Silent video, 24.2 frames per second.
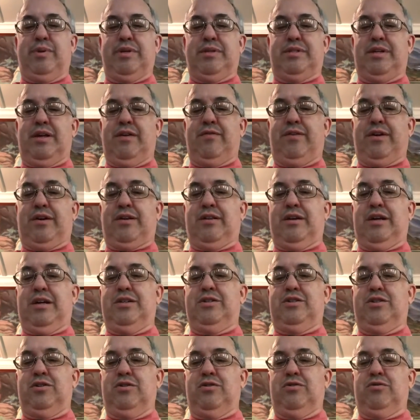
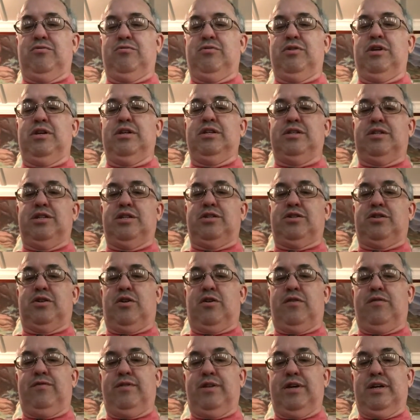specifically to
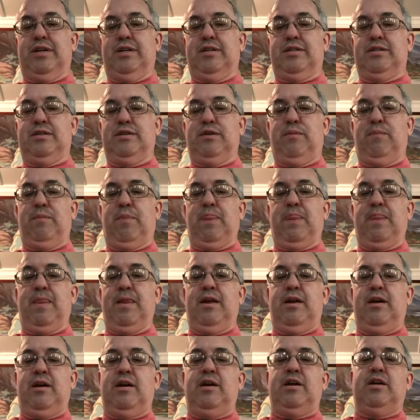deserve this.
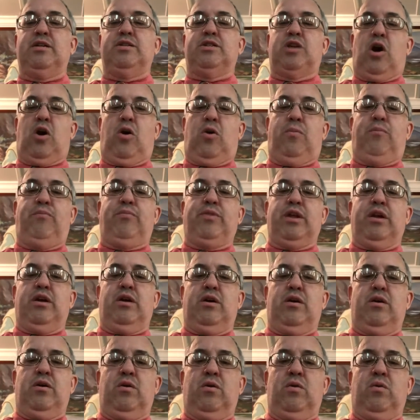So
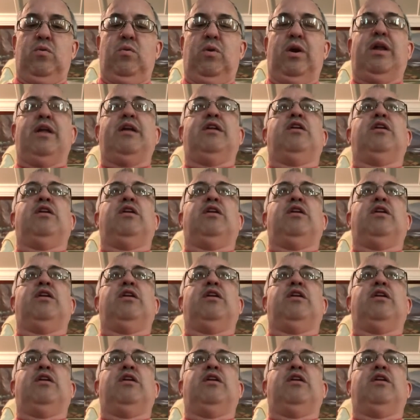we